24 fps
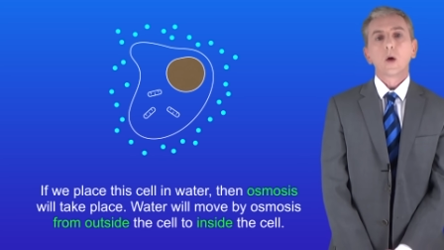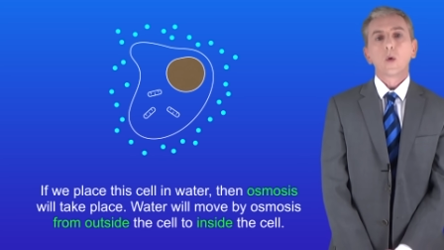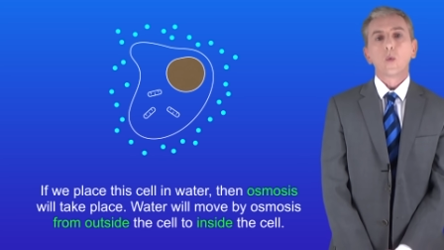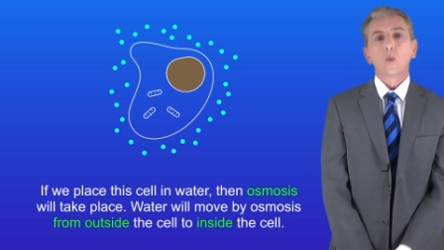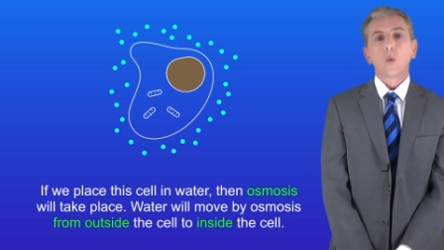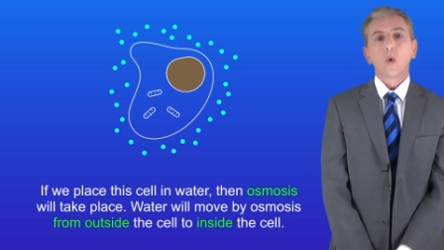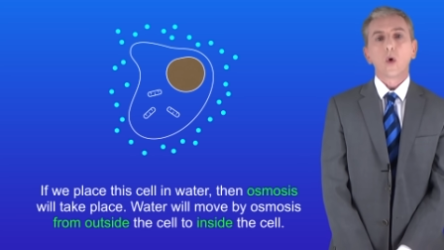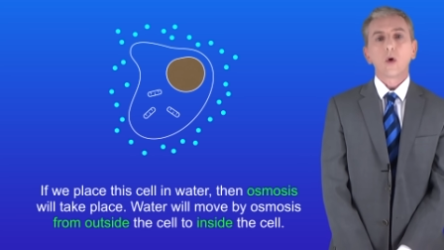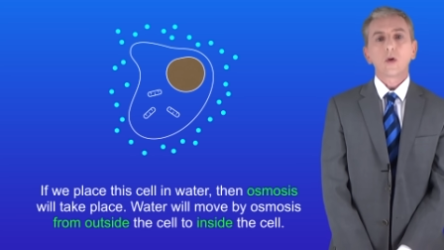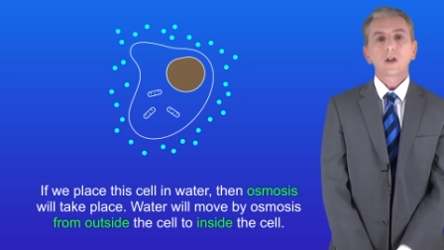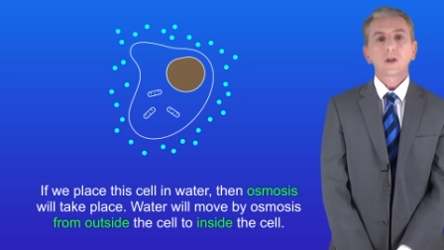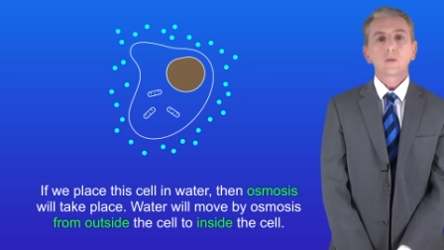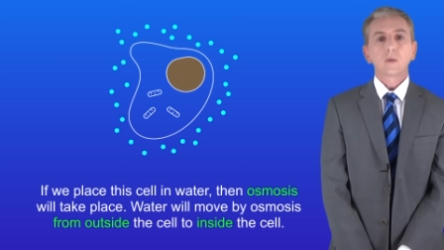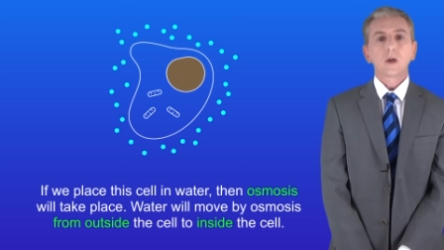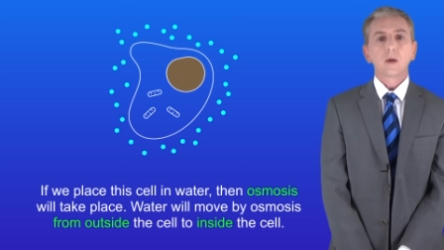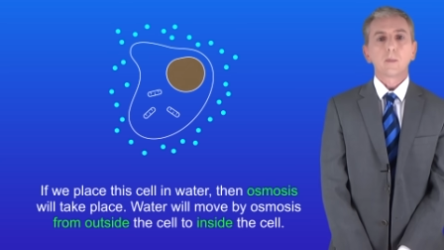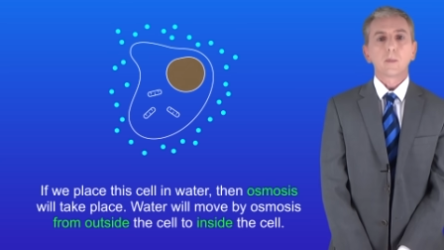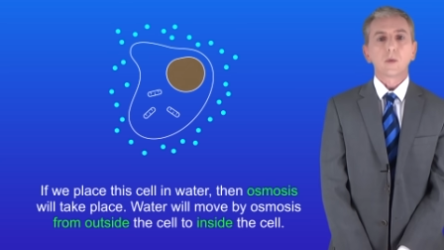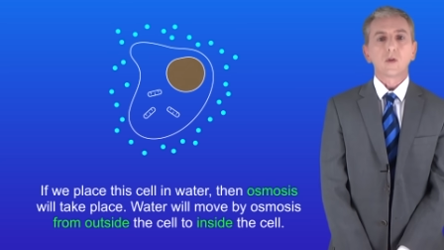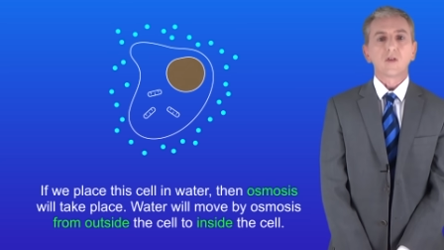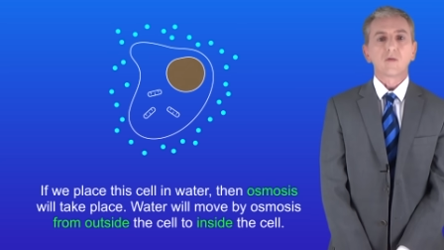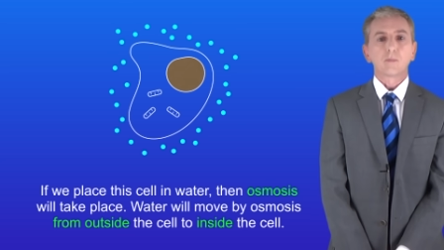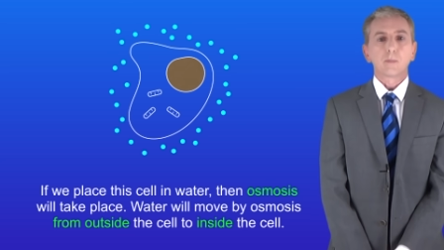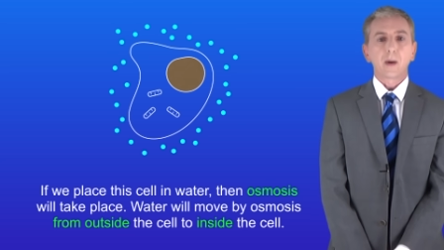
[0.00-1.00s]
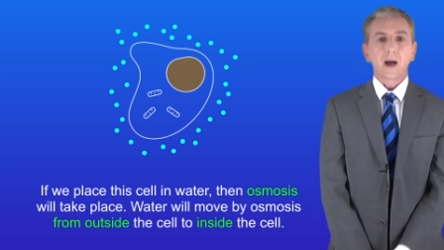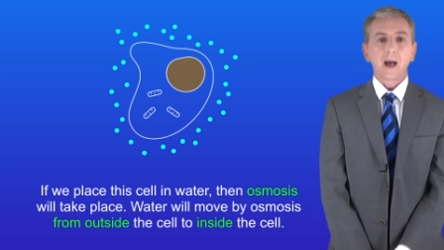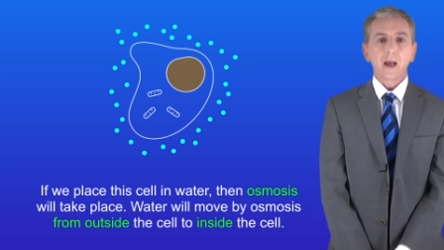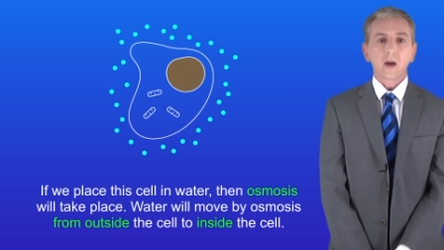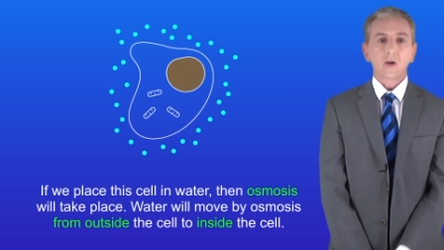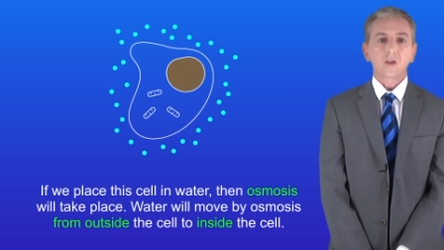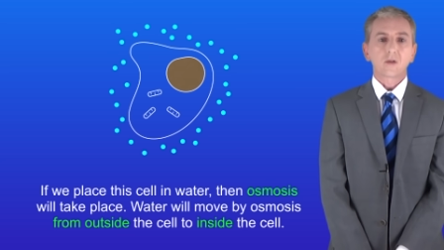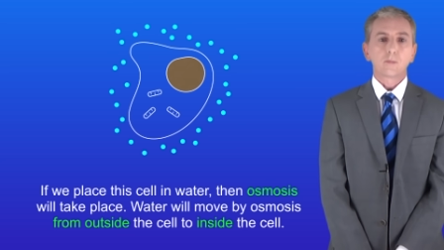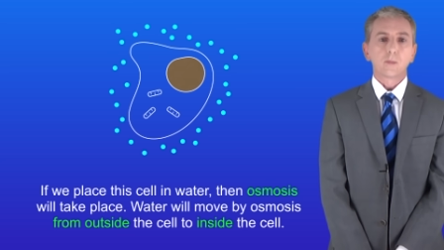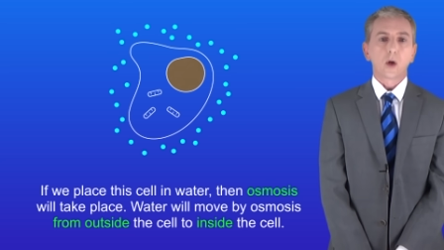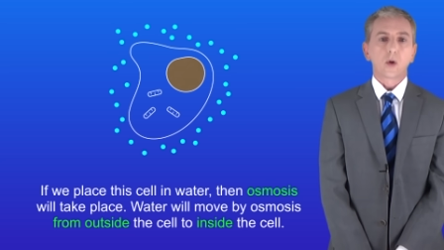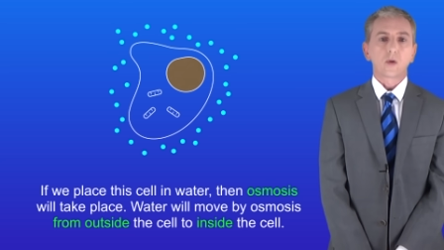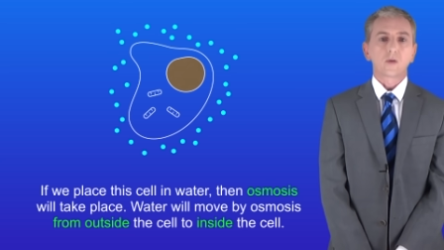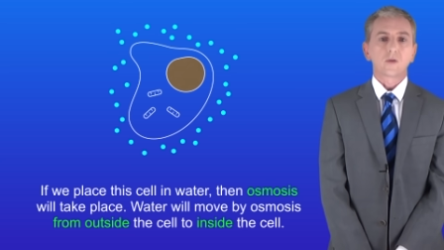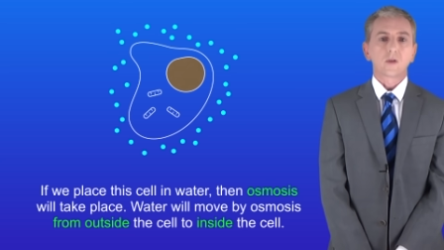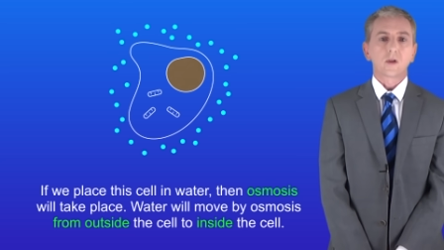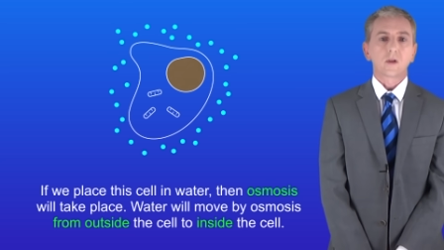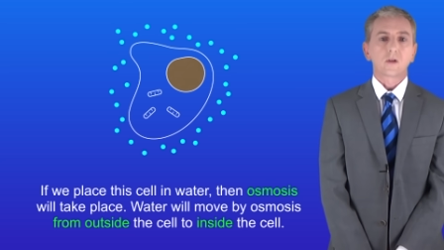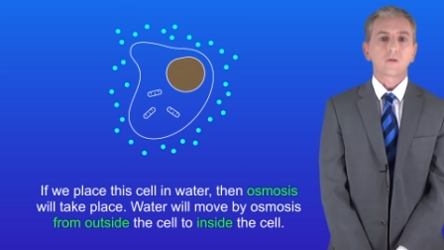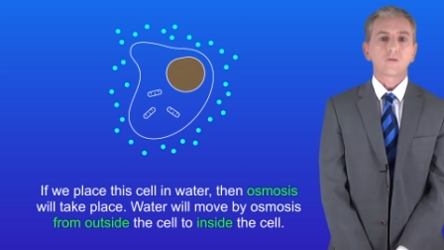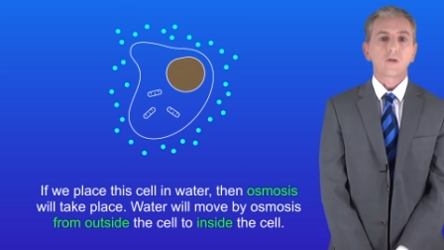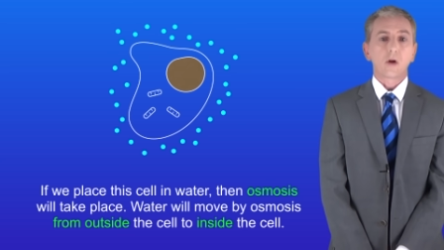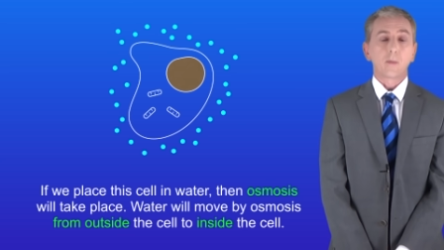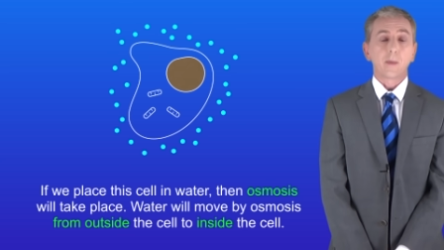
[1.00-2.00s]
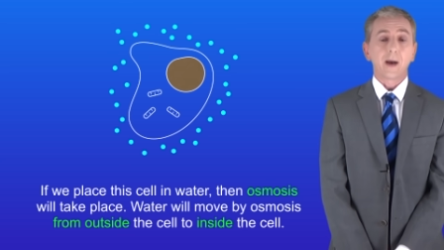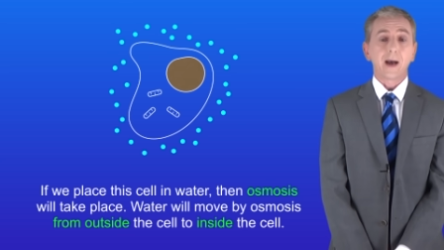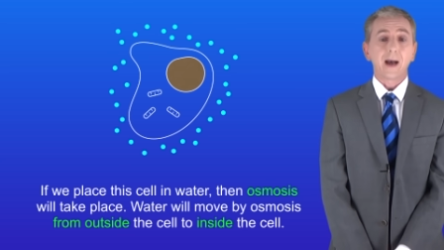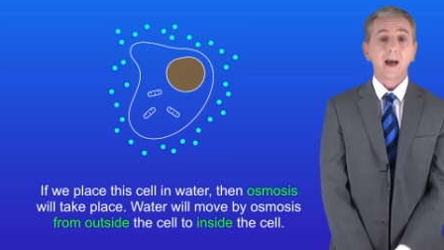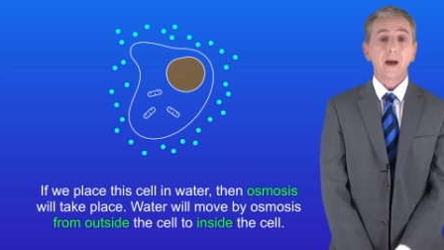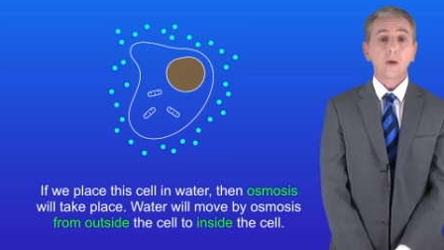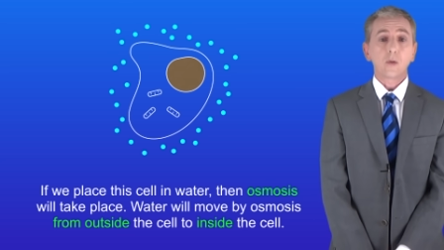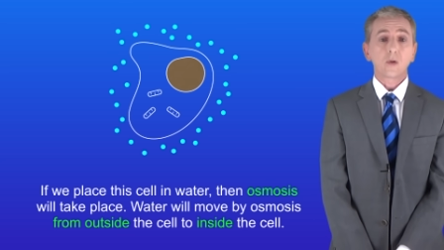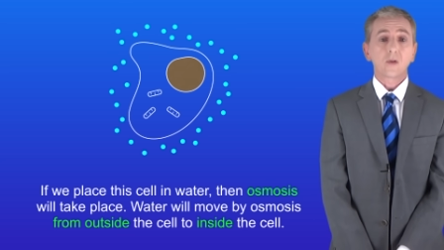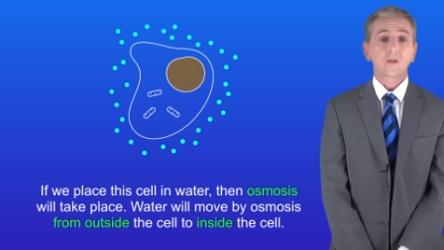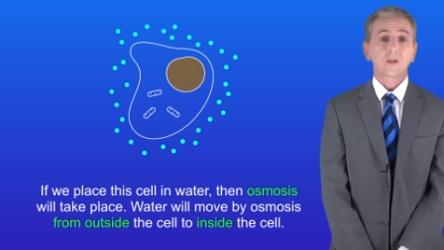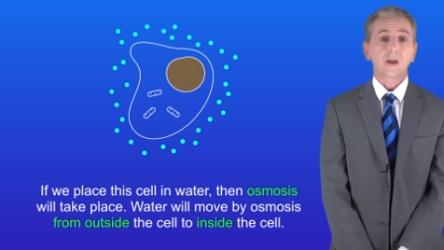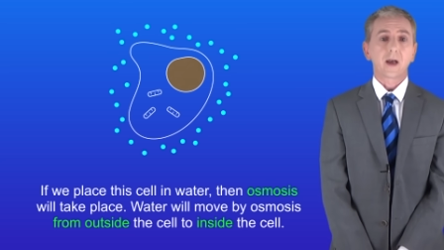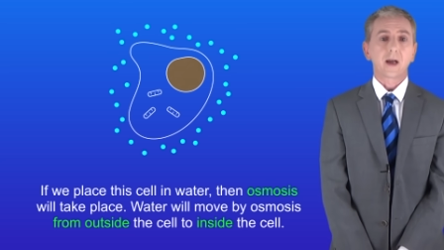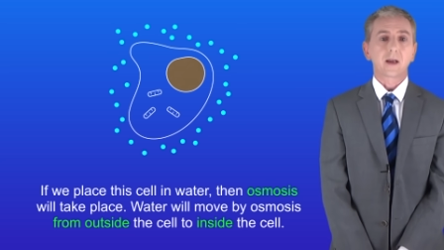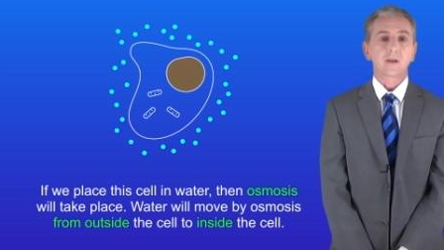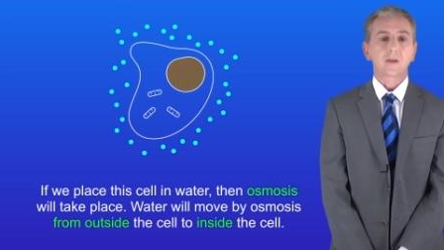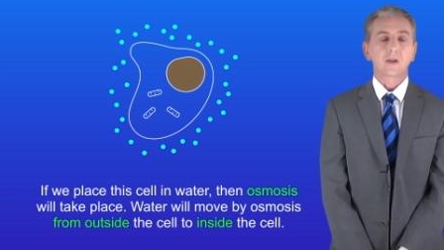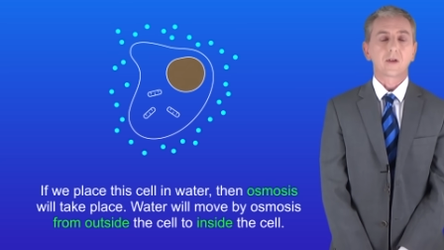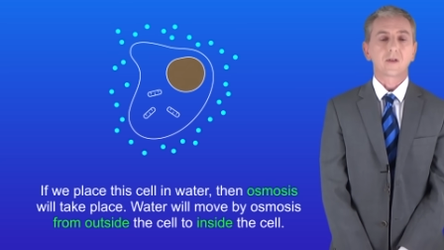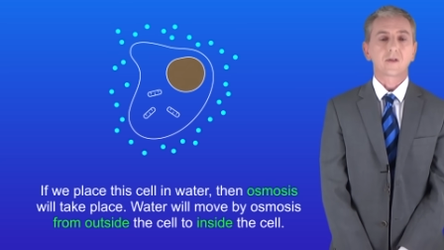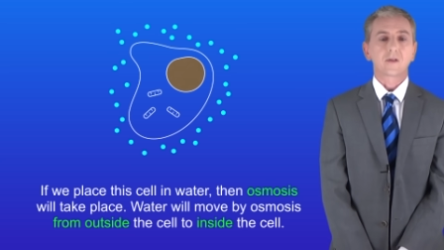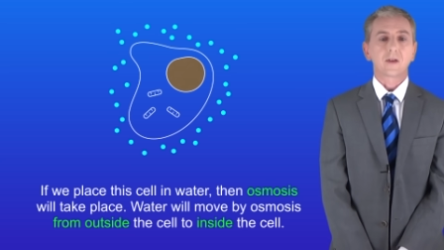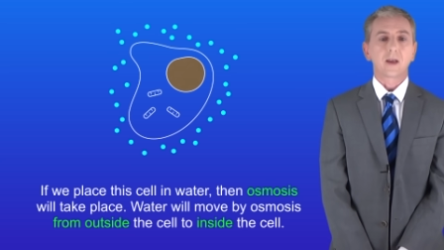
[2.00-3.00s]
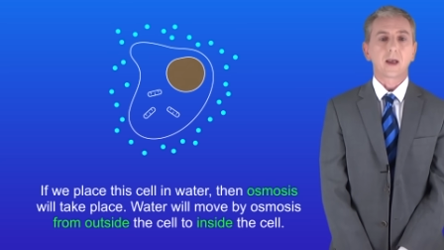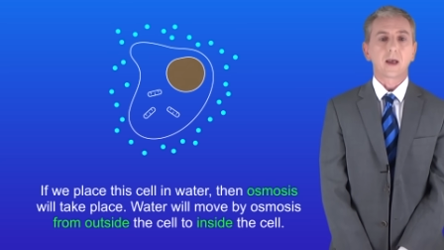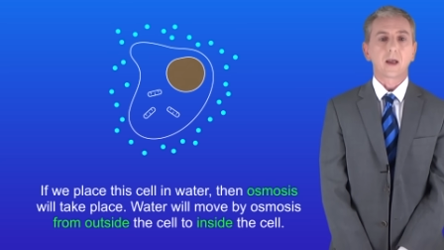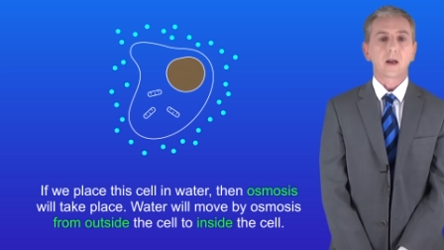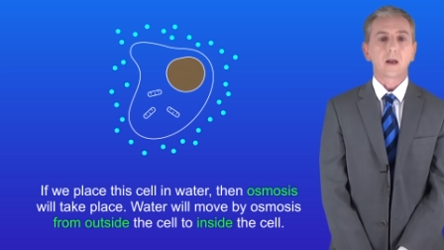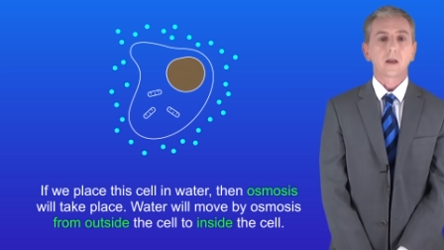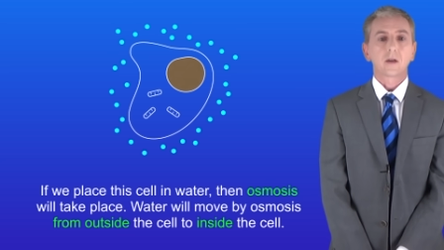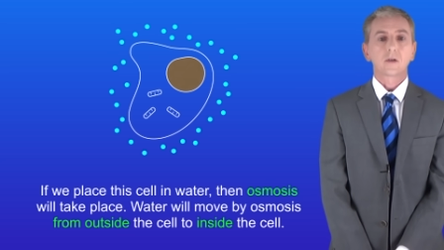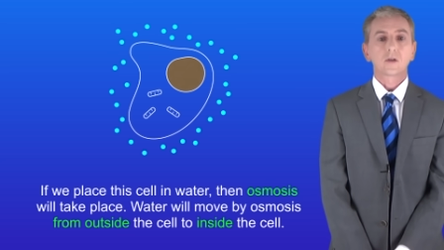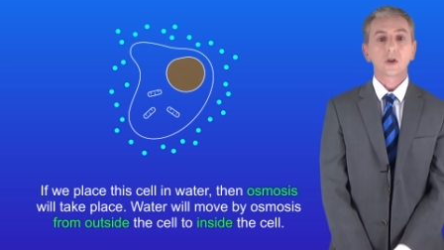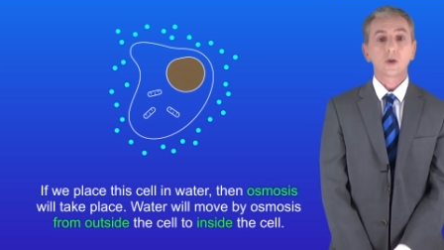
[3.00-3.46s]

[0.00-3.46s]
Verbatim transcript: Water will move by osmosis from outside the cell